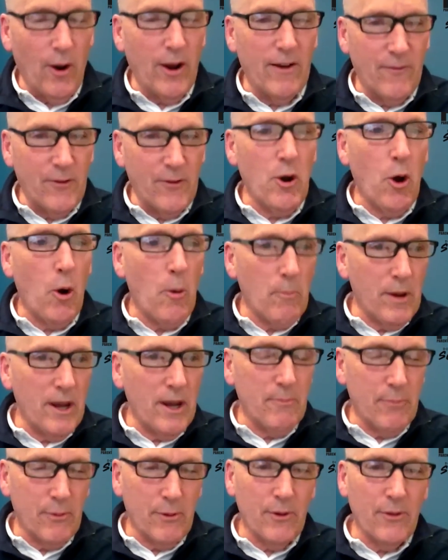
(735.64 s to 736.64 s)
if you know
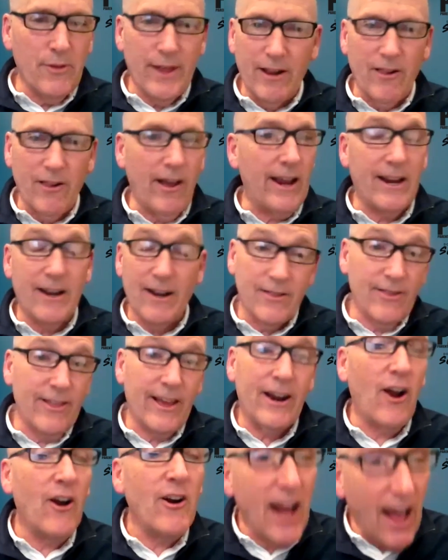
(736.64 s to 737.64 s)
people that
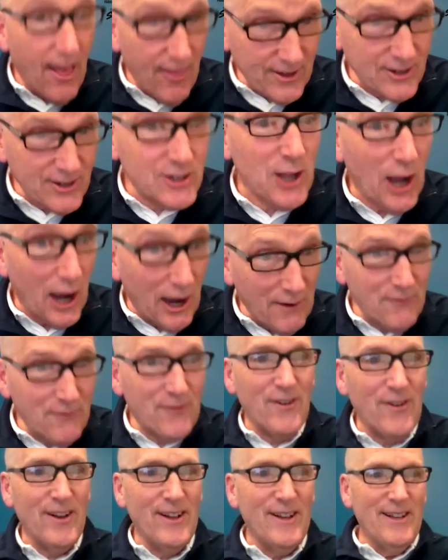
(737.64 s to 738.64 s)
aren't on the
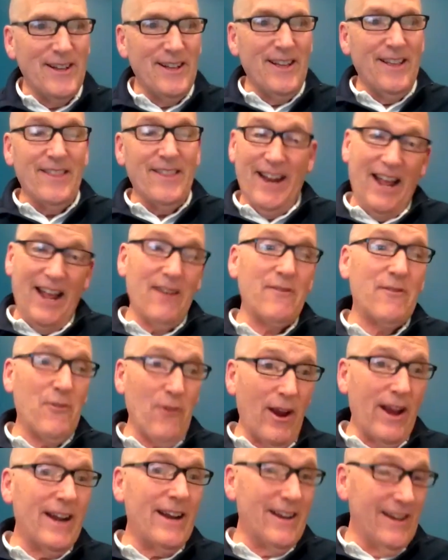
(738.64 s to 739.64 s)
stuff, that have
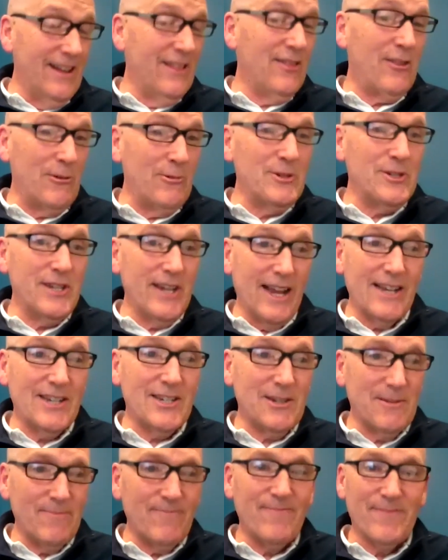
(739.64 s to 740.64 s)
great
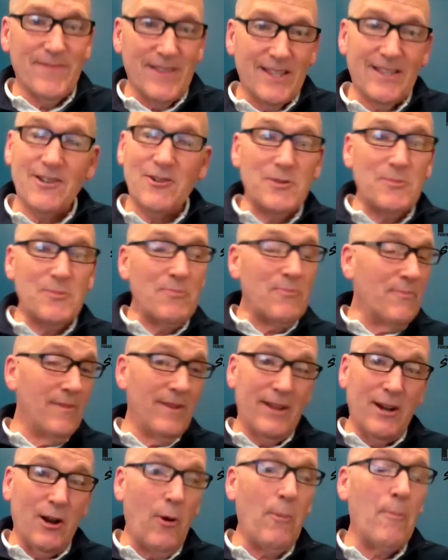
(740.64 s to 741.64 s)
enthusiasm, there's,
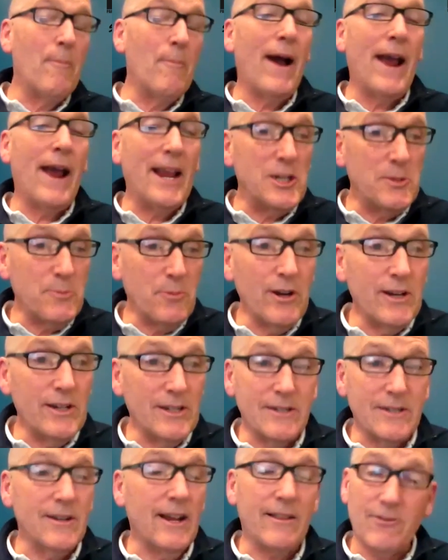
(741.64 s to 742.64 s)
my
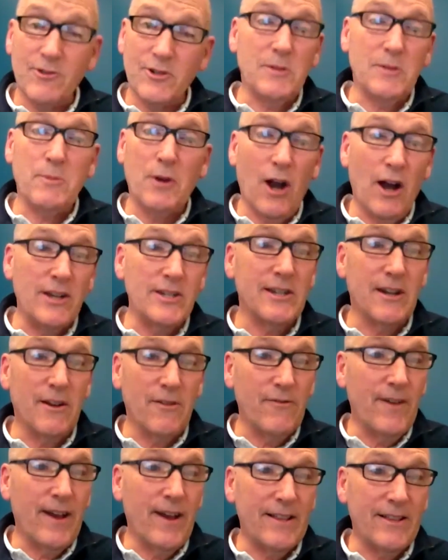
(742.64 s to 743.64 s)
experience is like, there's some cause and
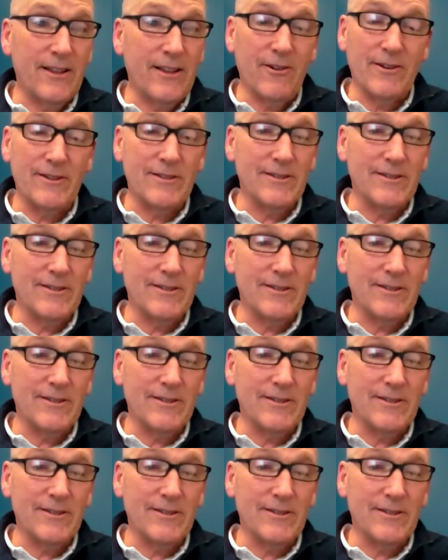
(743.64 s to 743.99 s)
effect there. And it's